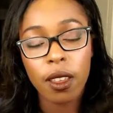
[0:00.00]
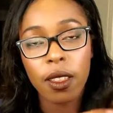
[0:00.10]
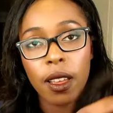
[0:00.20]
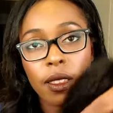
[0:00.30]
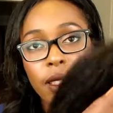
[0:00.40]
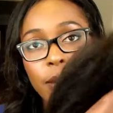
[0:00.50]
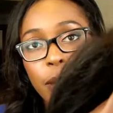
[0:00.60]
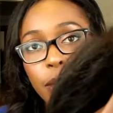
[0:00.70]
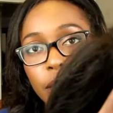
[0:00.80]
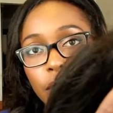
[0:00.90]
that some of
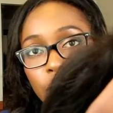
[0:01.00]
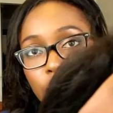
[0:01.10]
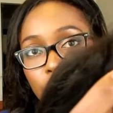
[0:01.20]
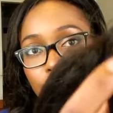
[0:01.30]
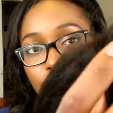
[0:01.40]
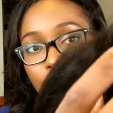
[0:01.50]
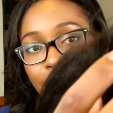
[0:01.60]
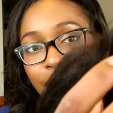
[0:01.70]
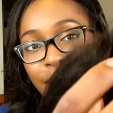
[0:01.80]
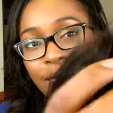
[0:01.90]
the bleach got on the
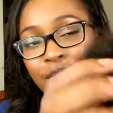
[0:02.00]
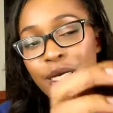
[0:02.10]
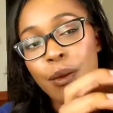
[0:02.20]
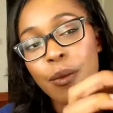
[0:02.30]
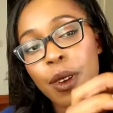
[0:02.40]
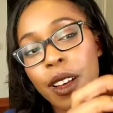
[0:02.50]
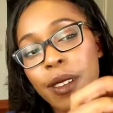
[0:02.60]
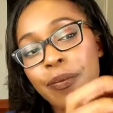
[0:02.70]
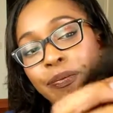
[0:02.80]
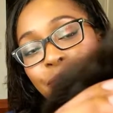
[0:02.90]
hair,
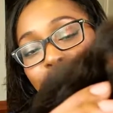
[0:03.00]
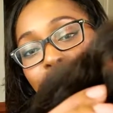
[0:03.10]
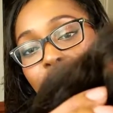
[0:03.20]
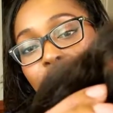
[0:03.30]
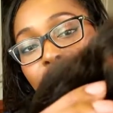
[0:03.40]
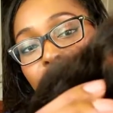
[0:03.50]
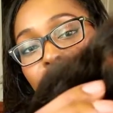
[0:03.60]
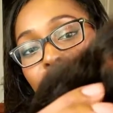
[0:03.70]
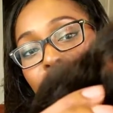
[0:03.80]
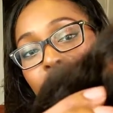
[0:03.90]
but
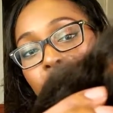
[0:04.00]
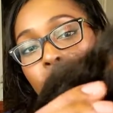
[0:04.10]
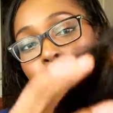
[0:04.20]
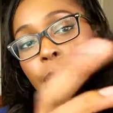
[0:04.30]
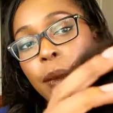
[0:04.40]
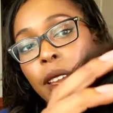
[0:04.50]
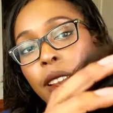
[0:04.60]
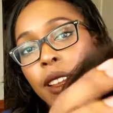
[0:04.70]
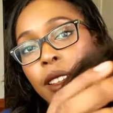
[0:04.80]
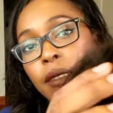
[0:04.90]
you know, it made
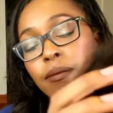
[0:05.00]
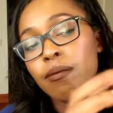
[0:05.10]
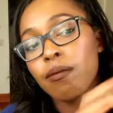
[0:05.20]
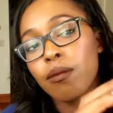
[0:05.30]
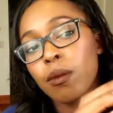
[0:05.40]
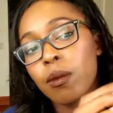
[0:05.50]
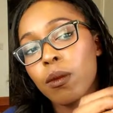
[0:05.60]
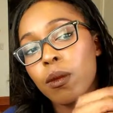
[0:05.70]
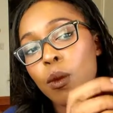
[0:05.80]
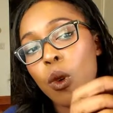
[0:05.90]
it
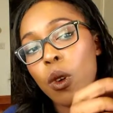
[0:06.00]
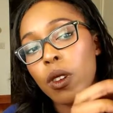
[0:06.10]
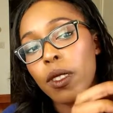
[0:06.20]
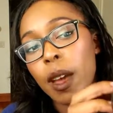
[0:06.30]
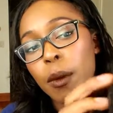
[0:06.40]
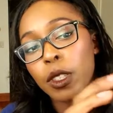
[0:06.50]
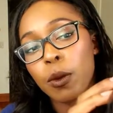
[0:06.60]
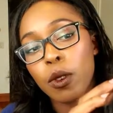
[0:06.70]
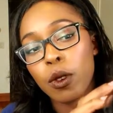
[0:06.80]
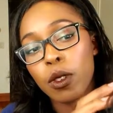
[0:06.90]
that much
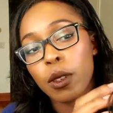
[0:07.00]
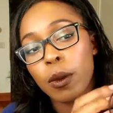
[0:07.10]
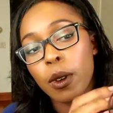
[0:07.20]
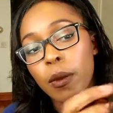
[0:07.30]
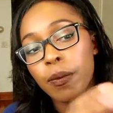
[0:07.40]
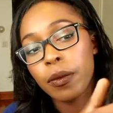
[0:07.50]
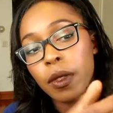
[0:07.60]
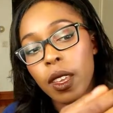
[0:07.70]
more noticeable.